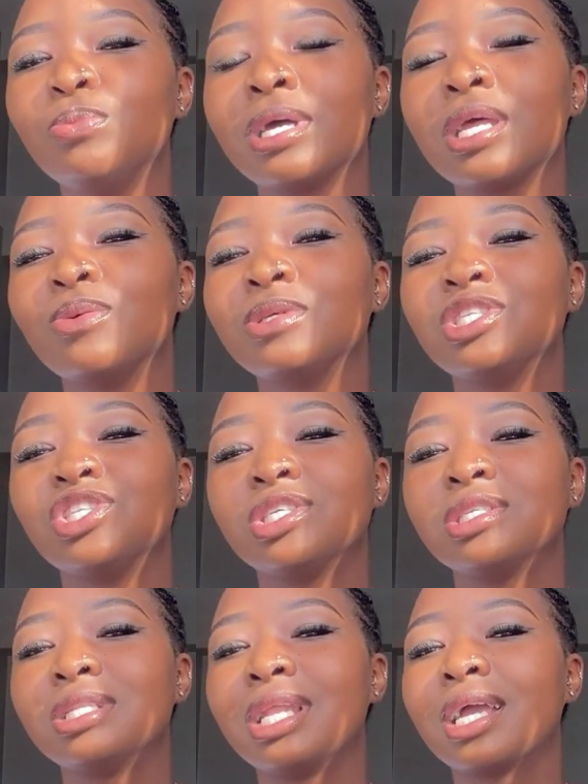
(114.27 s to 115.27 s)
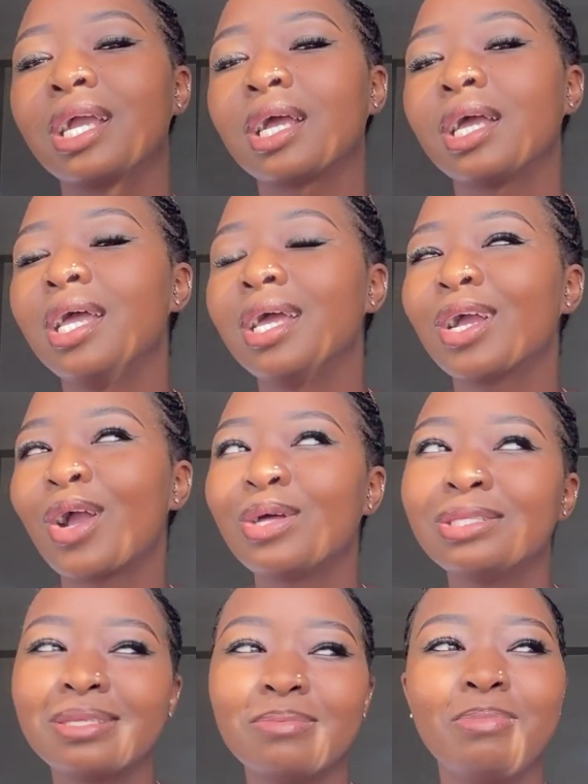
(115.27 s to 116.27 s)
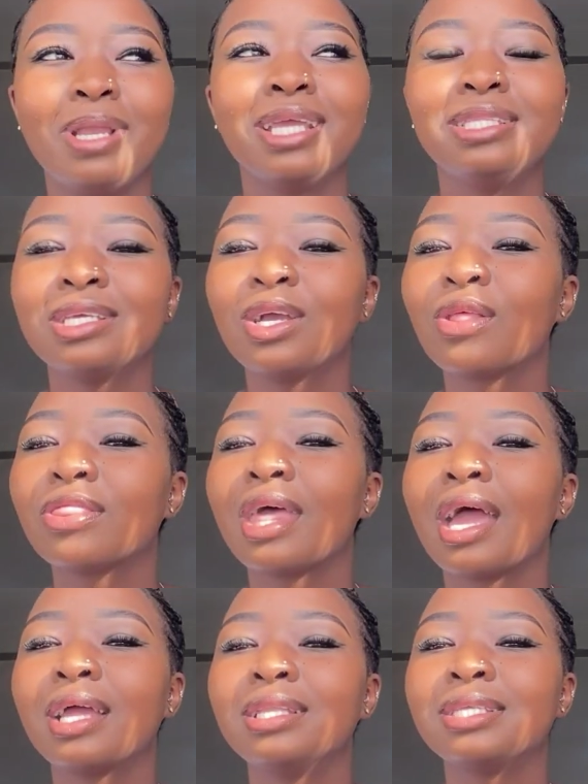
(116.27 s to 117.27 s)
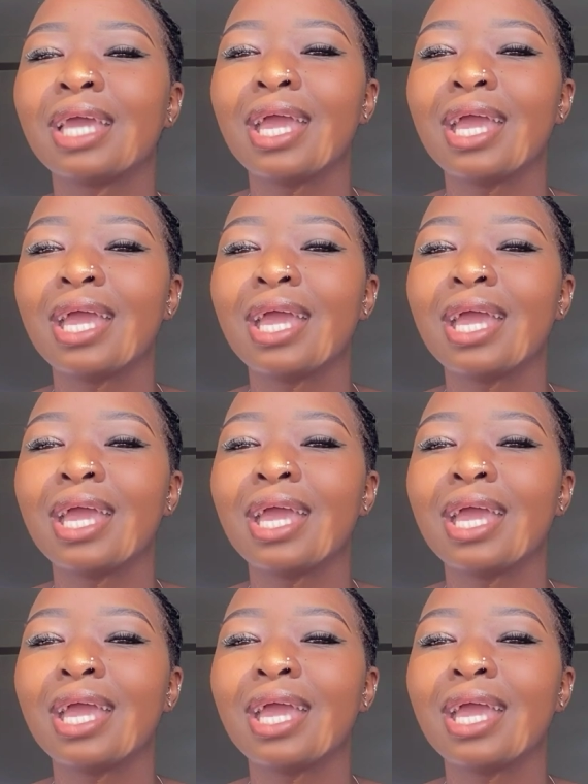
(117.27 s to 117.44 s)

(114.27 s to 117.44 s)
but I was just like contemplating on that,